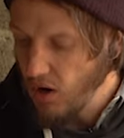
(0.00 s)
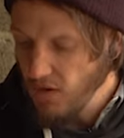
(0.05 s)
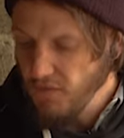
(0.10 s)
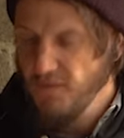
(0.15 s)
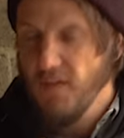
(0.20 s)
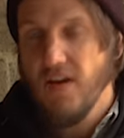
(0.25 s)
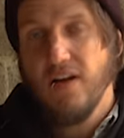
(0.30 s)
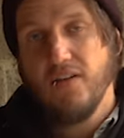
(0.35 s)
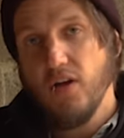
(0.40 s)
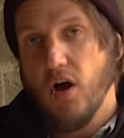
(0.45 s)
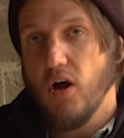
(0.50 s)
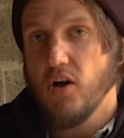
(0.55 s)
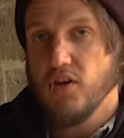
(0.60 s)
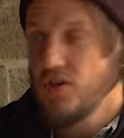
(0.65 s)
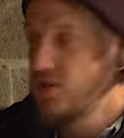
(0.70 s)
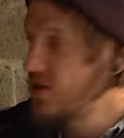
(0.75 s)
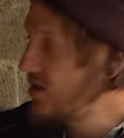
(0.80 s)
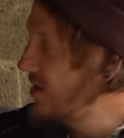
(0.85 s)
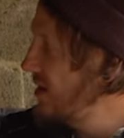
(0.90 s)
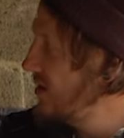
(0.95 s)
I found I
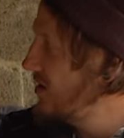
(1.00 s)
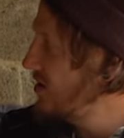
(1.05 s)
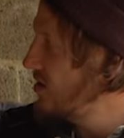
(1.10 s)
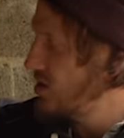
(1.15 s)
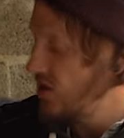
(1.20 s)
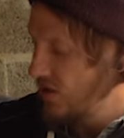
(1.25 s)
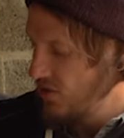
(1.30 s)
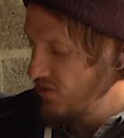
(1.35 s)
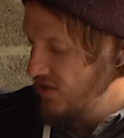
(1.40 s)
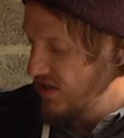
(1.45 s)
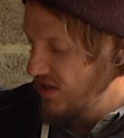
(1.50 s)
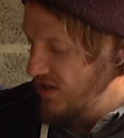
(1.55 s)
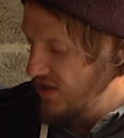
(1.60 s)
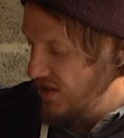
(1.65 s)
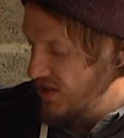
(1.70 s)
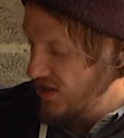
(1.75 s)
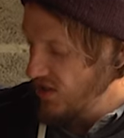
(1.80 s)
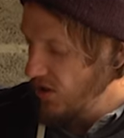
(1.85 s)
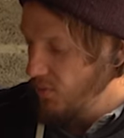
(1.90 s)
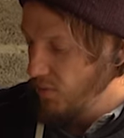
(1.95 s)
didn't use
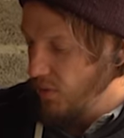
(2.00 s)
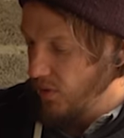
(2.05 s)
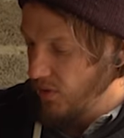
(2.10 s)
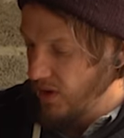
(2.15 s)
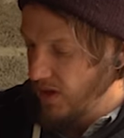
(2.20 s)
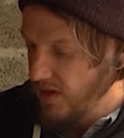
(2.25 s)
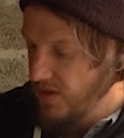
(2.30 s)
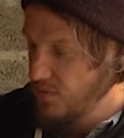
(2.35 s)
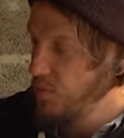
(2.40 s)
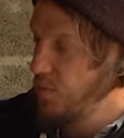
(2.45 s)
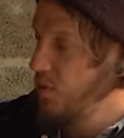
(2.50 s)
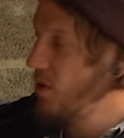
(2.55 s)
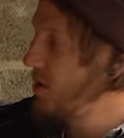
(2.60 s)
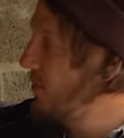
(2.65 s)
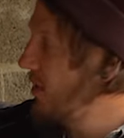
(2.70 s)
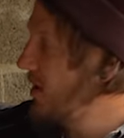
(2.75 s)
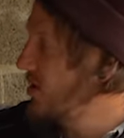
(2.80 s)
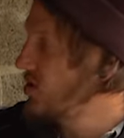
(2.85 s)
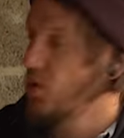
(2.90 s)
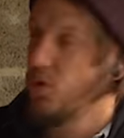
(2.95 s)
the side pockets pretty
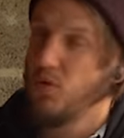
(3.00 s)
much